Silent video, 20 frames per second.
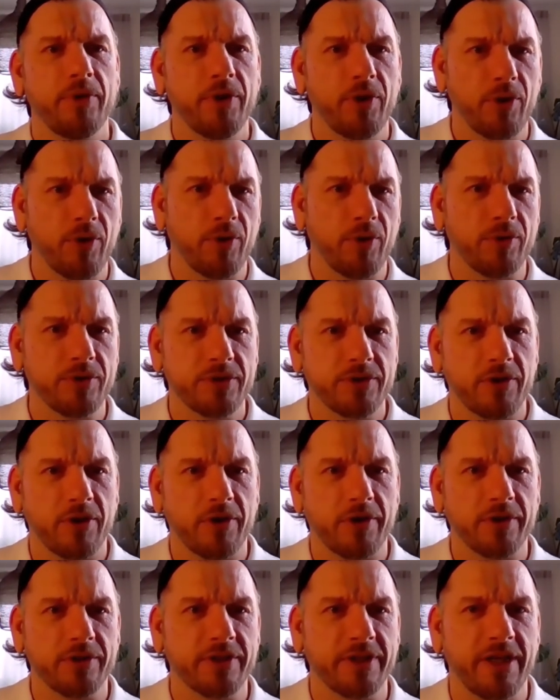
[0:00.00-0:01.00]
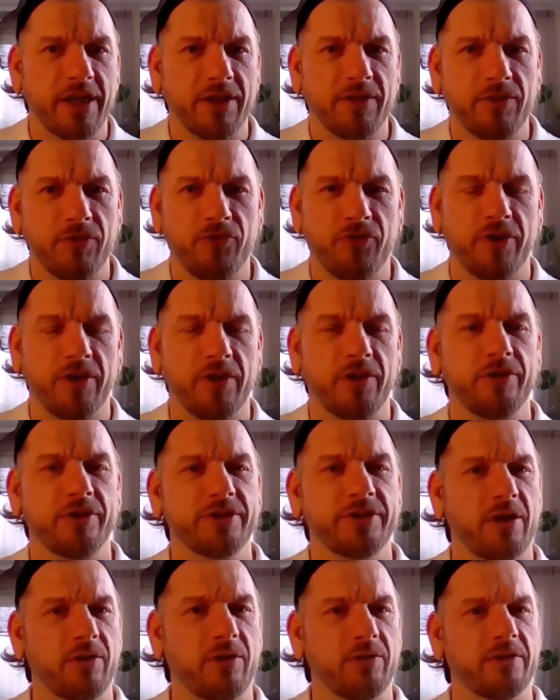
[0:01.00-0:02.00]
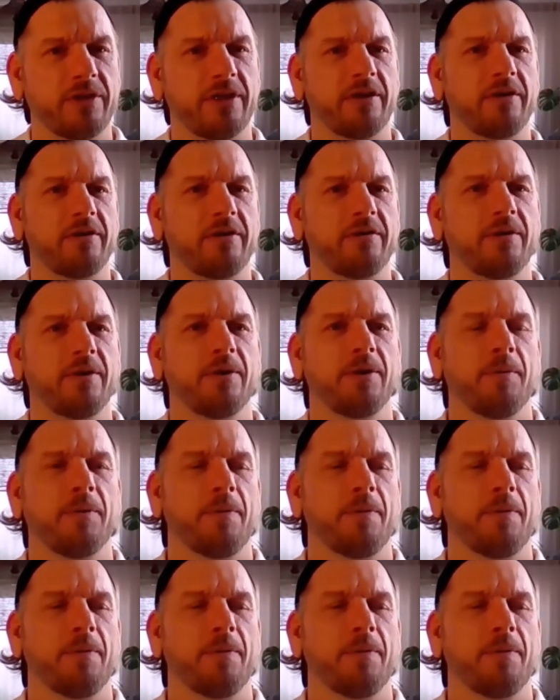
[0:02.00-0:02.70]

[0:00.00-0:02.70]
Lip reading: you know, start to get the feelers out there.